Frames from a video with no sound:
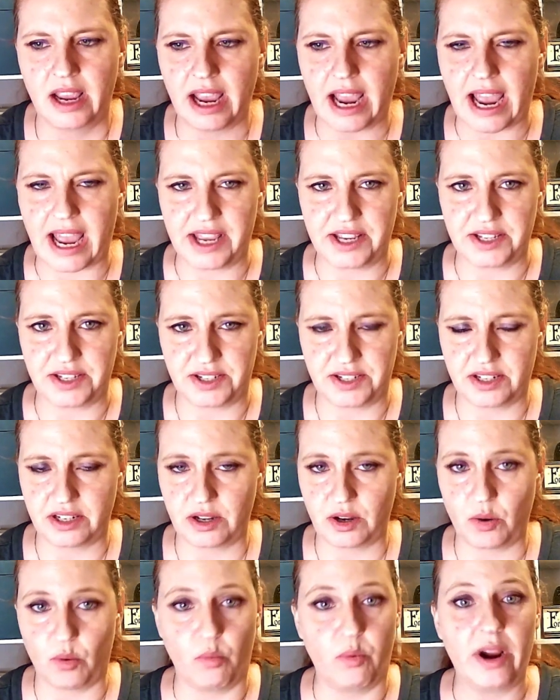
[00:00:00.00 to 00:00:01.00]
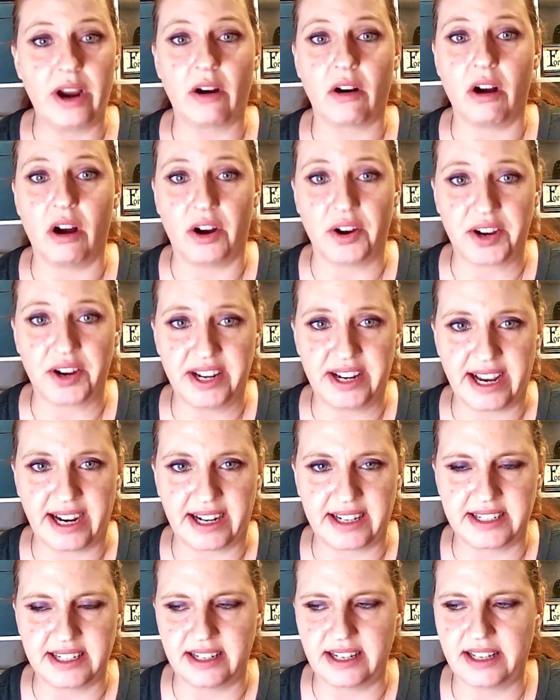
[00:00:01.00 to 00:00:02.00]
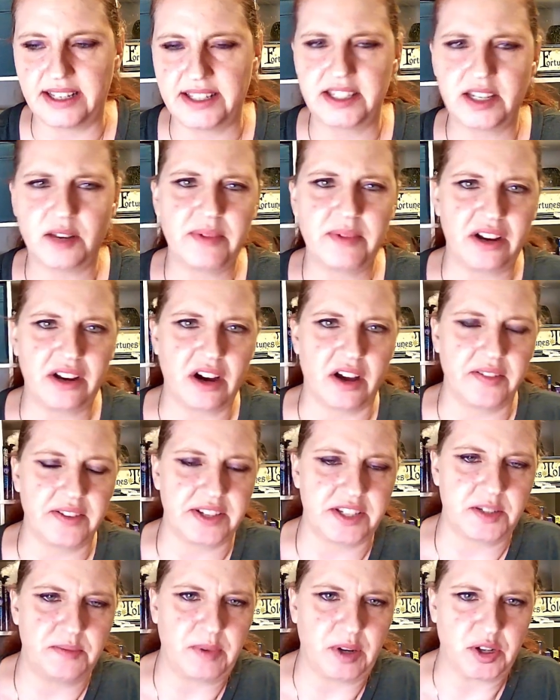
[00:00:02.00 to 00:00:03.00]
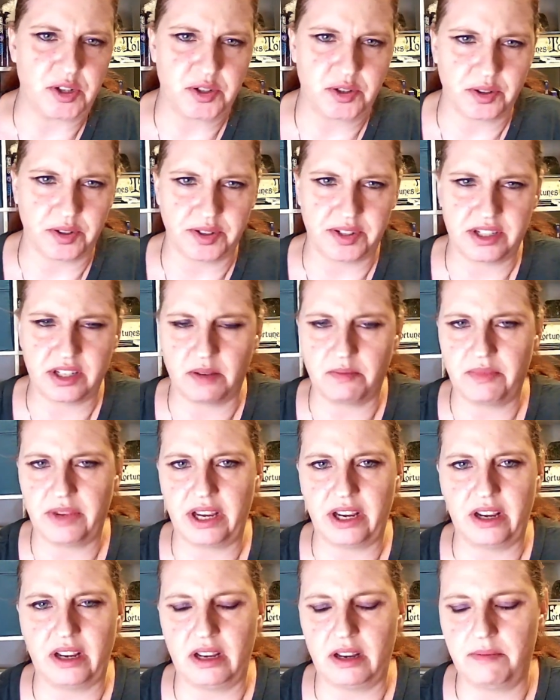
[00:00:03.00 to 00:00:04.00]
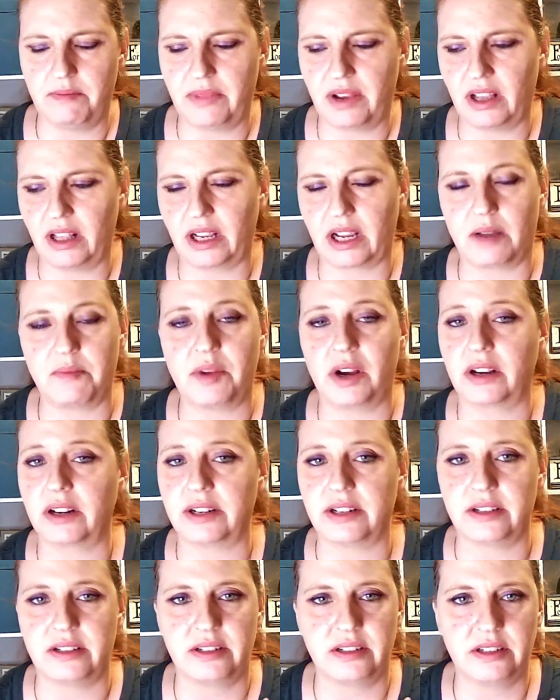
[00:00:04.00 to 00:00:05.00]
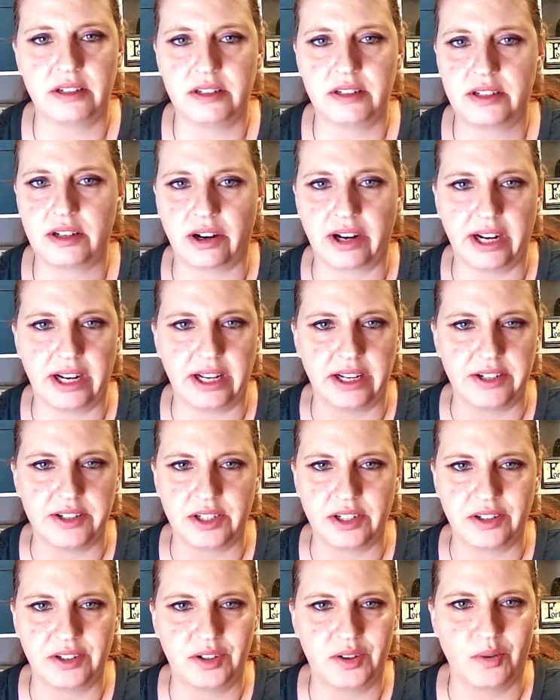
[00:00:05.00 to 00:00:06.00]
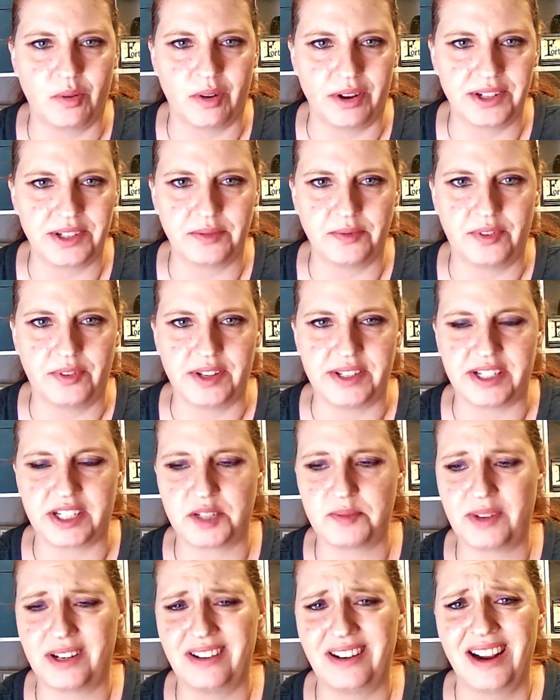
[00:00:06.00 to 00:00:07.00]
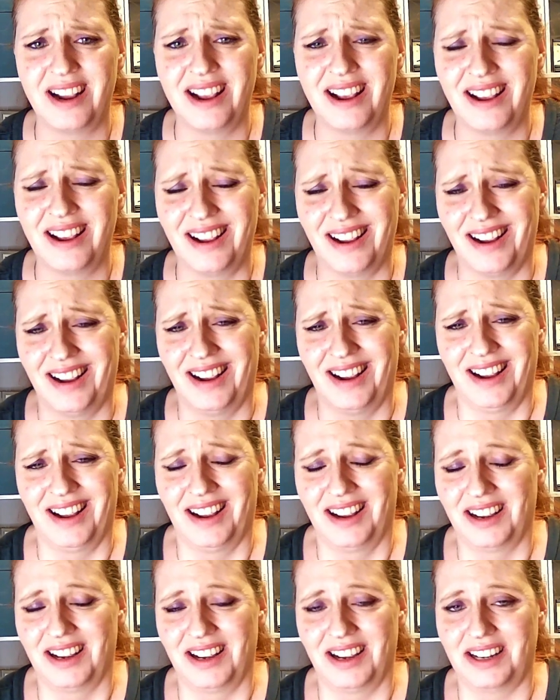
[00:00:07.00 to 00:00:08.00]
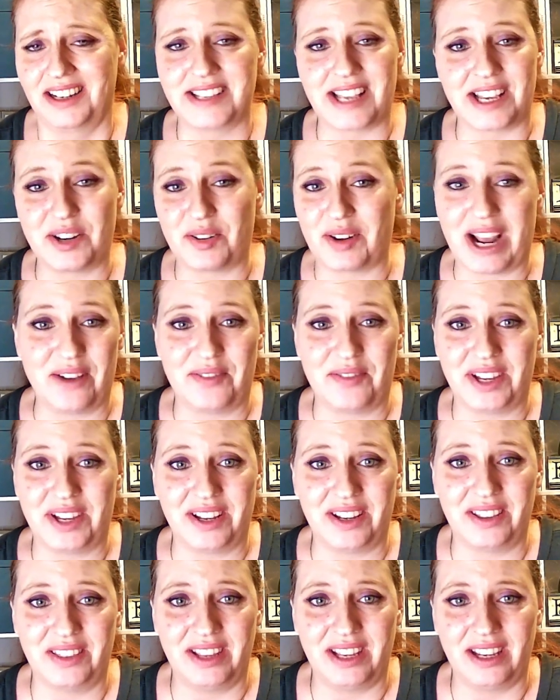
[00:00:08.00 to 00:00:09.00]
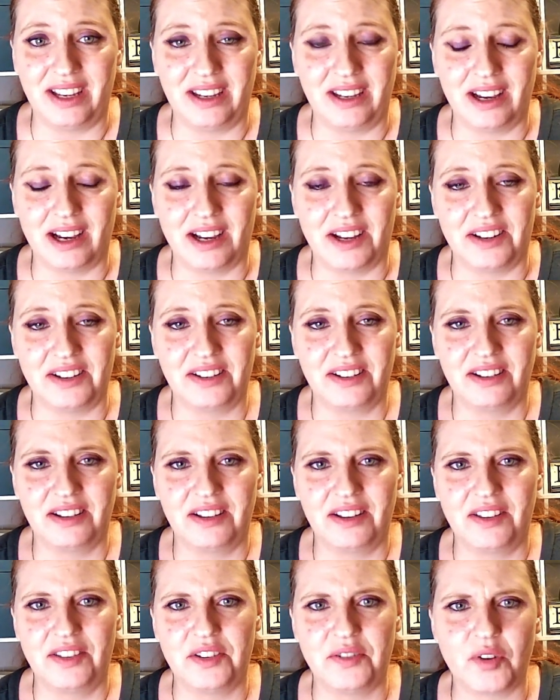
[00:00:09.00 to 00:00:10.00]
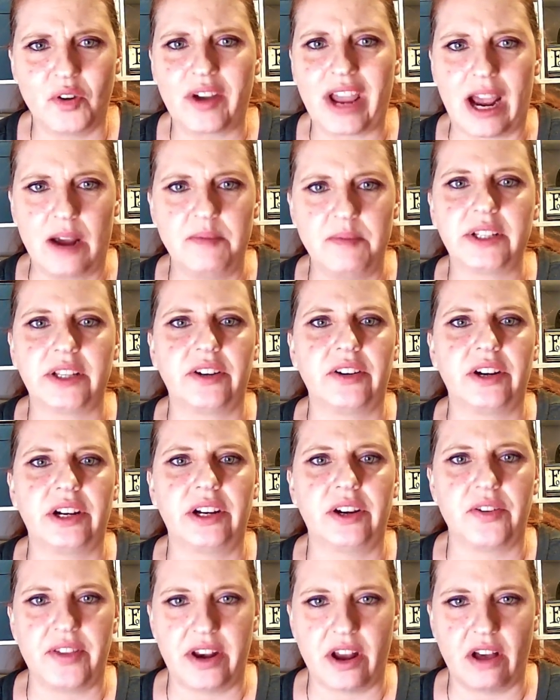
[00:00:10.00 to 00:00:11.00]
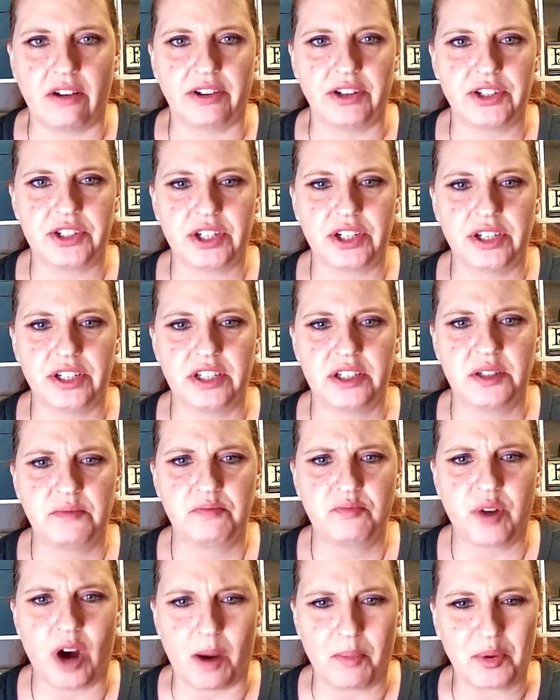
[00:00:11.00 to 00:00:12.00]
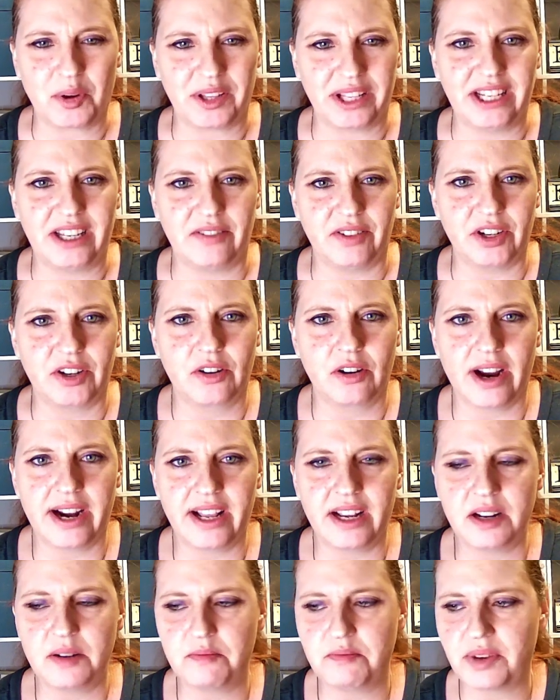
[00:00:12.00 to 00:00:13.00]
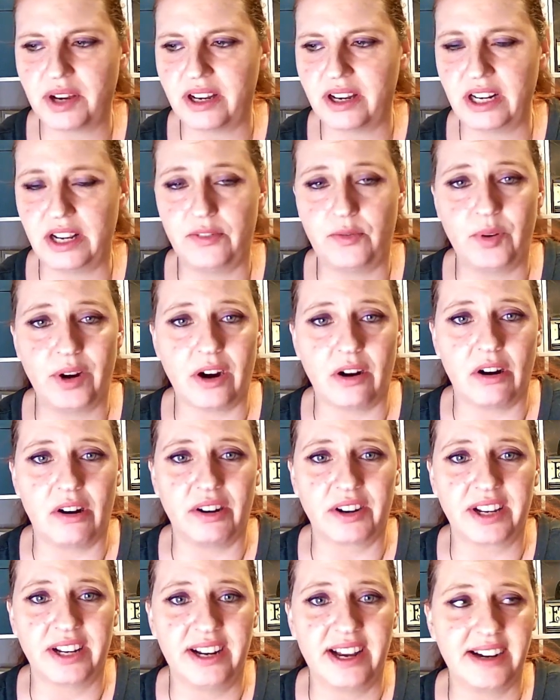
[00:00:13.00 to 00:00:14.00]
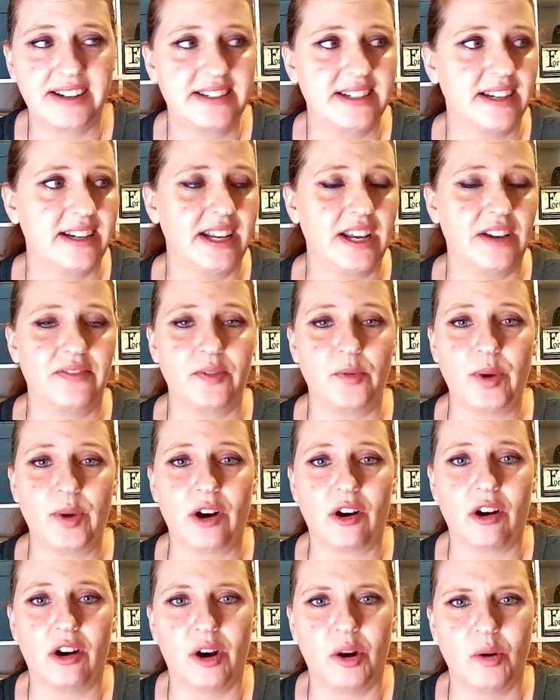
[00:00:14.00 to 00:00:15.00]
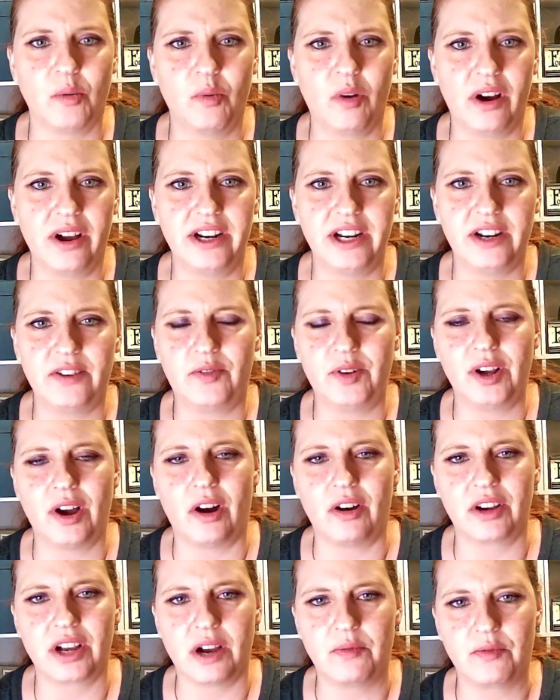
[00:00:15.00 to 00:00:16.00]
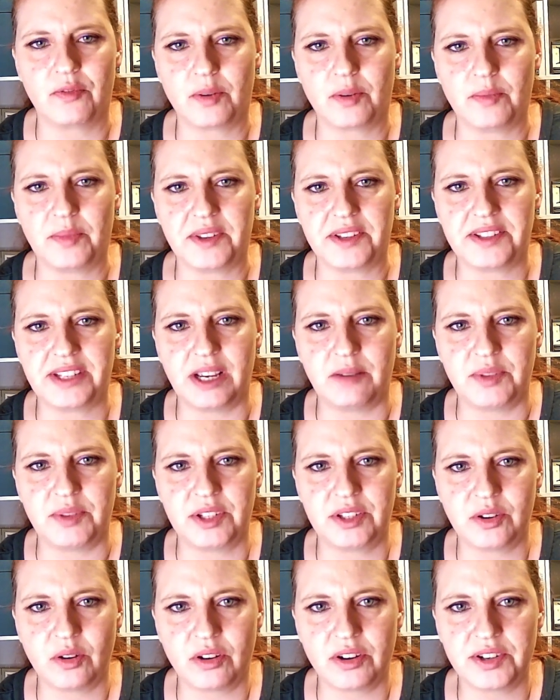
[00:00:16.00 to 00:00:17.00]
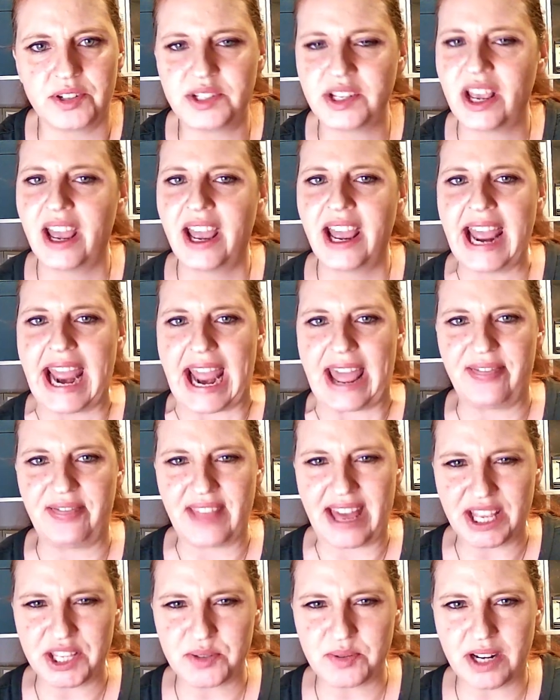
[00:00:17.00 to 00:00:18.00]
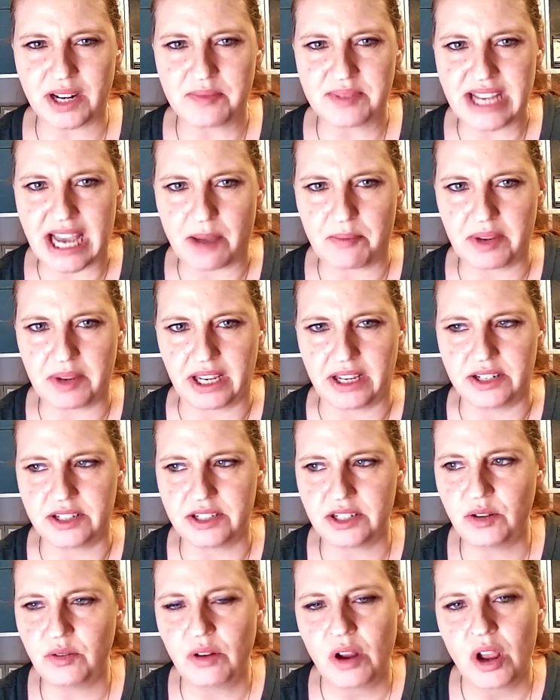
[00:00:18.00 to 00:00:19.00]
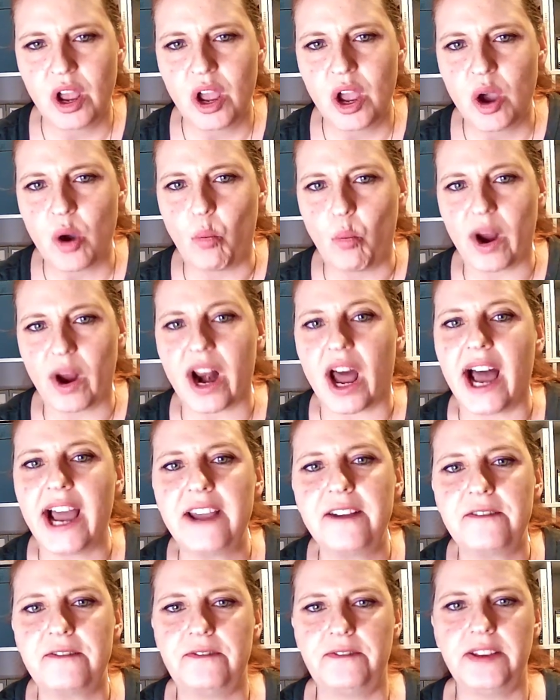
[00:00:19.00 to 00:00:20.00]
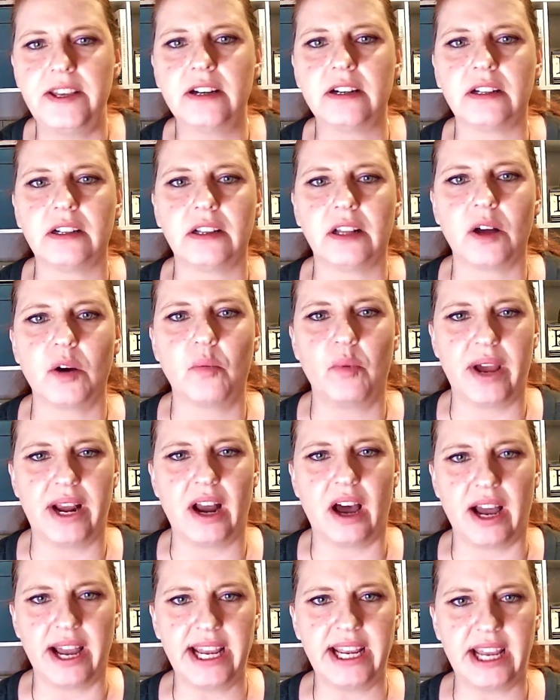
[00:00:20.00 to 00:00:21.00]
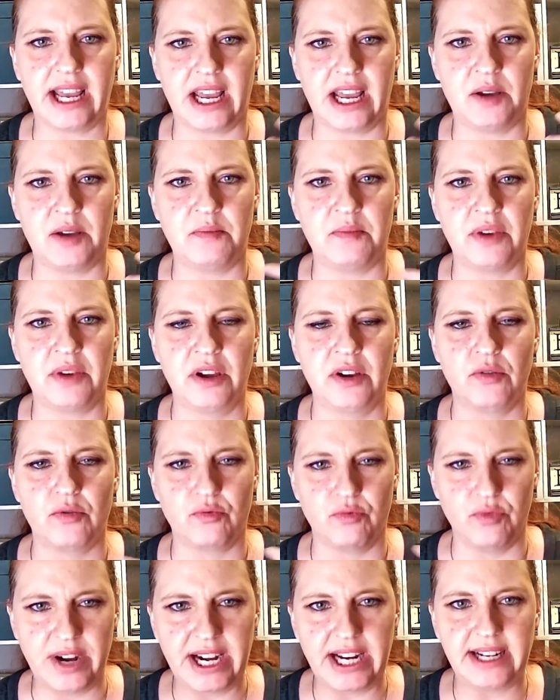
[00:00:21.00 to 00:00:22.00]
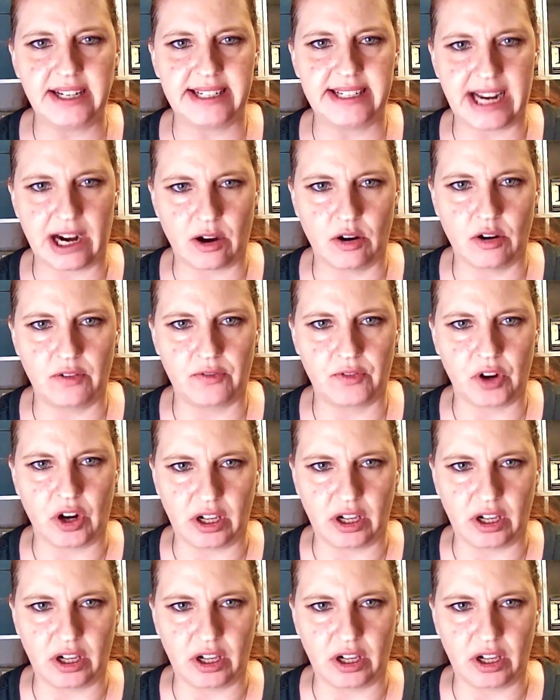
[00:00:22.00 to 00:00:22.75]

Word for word: as we are all connected. And some may call this spiritual, some may, like, I'm not going to start getting into quantum physics, but because I don't have the the uh, the vocabulary and the knowledge to properly give it credit. But if we are all connected, if we are all one, if we all come from the same source, and that's what I'm tapping into what I feel when I am reading tarot for a